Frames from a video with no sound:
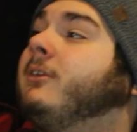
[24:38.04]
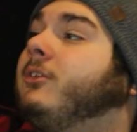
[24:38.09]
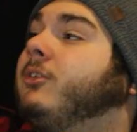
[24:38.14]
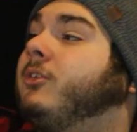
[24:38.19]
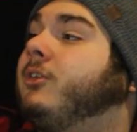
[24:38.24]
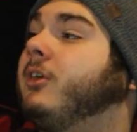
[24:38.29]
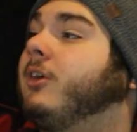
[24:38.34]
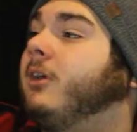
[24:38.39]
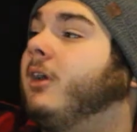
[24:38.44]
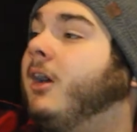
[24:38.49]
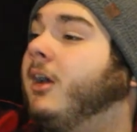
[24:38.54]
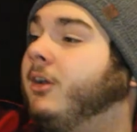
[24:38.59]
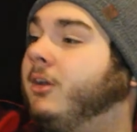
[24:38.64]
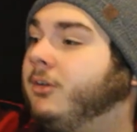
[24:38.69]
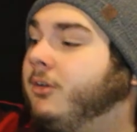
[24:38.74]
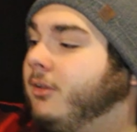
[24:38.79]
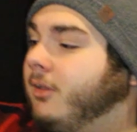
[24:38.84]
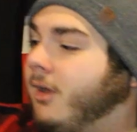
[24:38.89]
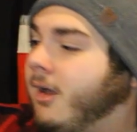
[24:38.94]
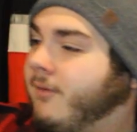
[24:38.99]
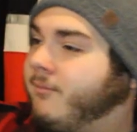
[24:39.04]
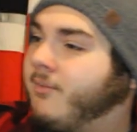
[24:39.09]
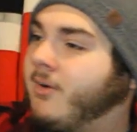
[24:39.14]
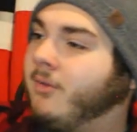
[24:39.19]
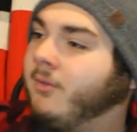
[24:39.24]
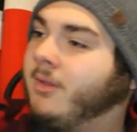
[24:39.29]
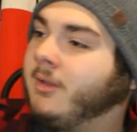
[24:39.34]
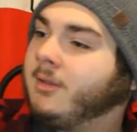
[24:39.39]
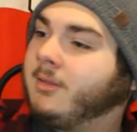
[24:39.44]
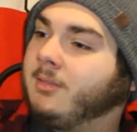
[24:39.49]
just good. I
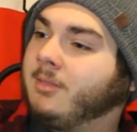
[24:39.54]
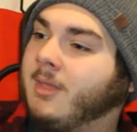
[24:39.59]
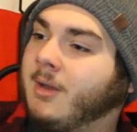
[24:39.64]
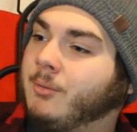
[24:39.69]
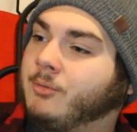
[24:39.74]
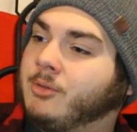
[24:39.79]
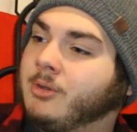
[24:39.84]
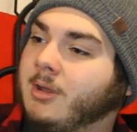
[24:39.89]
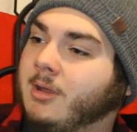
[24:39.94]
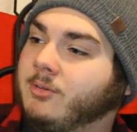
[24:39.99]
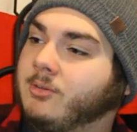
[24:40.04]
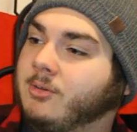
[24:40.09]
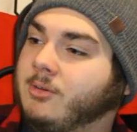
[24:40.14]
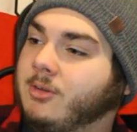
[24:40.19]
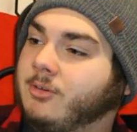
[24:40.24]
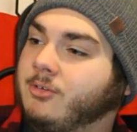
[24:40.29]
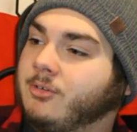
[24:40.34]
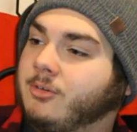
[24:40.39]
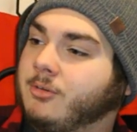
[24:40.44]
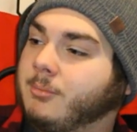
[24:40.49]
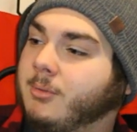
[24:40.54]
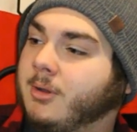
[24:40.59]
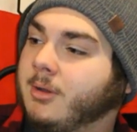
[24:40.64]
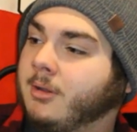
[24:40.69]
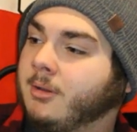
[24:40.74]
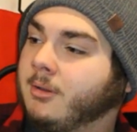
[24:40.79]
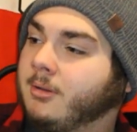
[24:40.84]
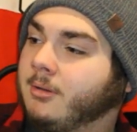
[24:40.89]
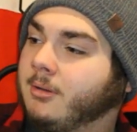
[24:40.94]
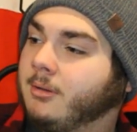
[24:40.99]
felt like that was a nice addition to
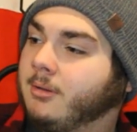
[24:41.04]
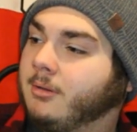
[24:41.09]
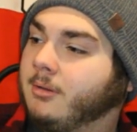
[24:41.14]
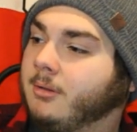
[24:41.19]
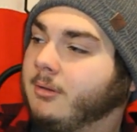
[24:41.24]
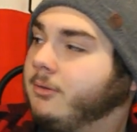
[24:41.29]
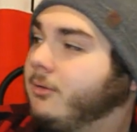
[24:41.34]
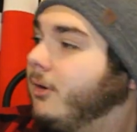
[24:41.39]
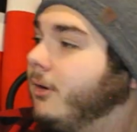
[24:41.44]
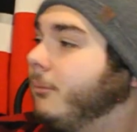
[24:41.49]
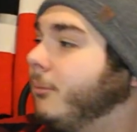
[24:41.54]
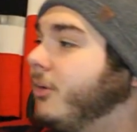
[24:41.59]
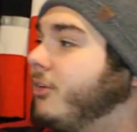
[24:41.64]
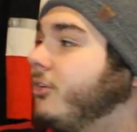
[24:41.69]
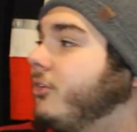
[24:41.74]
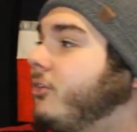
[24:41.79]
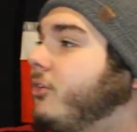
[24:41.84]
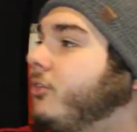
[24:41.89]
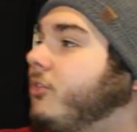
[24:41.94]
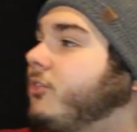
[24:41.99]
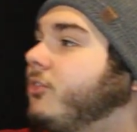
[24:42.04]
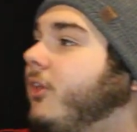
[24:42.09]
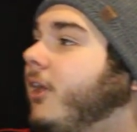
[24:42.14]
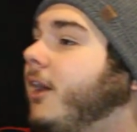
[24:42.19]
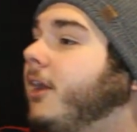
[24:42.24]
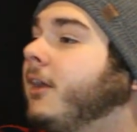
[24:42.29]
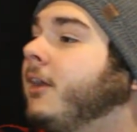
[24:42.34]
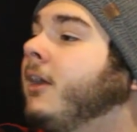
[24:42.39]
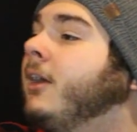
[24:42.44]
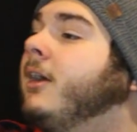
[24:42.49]
my jerseys are
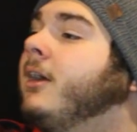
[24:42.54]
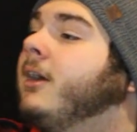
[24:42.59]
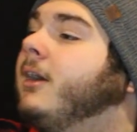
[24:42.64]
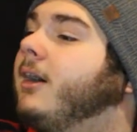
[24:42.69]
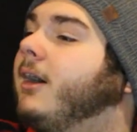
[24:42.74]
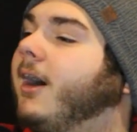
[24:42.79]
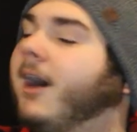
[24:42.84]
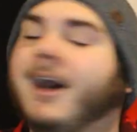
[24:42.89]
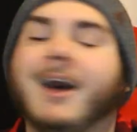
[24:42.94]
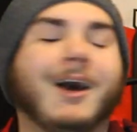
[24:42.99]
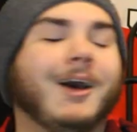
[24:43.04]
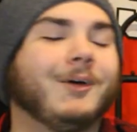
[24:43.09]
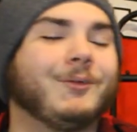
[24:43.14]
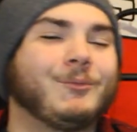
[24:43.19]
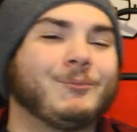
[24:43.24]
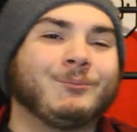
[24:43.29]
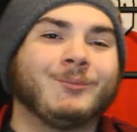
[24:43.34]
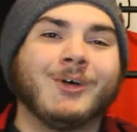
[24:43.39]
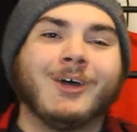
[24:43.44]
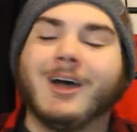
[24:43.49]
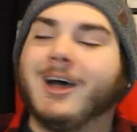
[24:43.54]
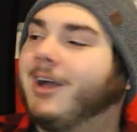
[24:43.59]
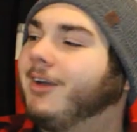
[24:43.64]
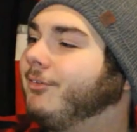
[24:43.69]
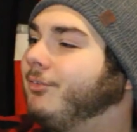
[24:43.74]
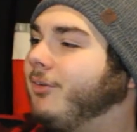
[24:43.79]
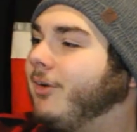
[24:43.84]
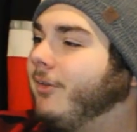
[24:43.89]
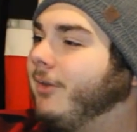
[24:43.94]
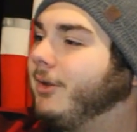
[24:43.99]
sliding. I
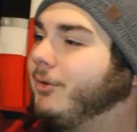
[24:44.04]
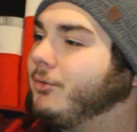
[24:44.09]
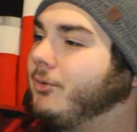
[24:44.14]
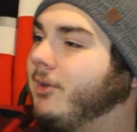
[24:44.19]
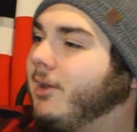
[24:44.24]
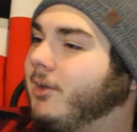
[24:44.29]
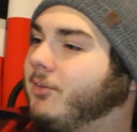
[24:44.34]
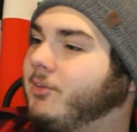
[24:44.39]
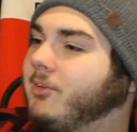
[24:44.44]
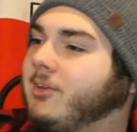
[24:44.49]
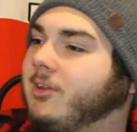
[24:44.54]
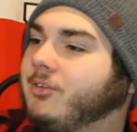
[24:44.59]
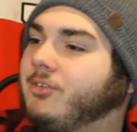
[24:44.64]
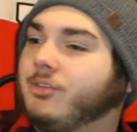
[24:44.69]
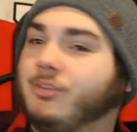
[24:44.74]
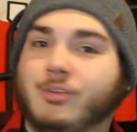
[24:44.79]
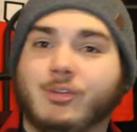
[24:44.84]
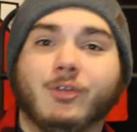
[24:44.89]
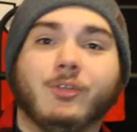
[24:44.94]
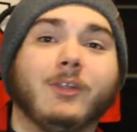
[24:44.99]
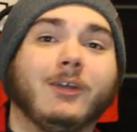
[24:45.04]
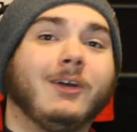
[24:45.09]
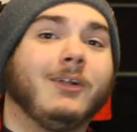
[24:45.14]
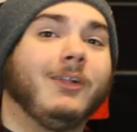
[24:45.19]
felt like it was a nice addition to the